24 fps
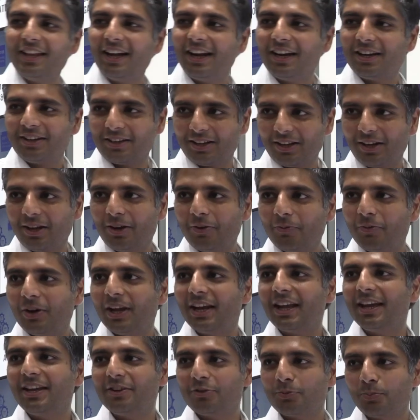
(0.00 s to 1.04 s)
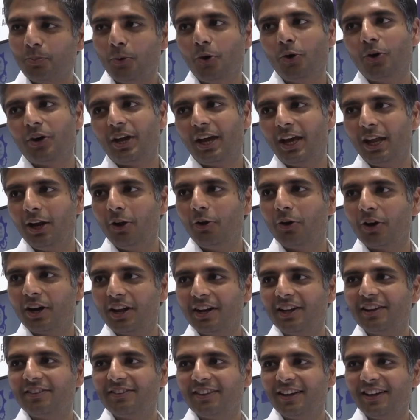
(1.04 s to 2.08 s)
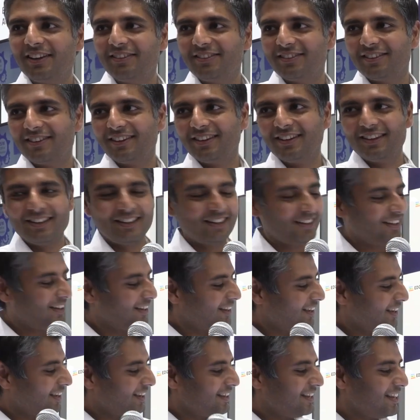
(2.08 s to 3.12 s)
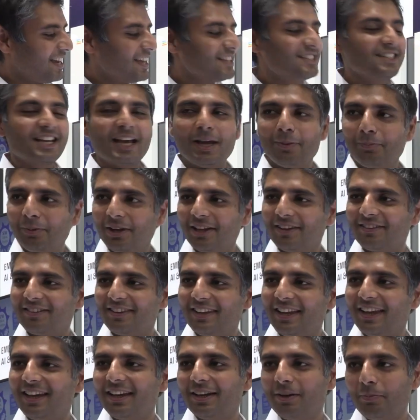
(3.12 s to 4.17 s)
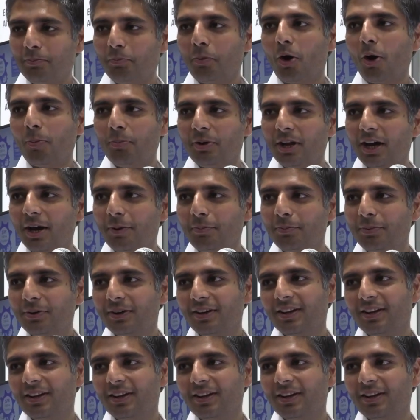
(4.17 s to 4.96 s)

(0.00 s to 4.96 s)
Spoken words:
that when I spoke, hello Renesas, yes, I am listening, popped up.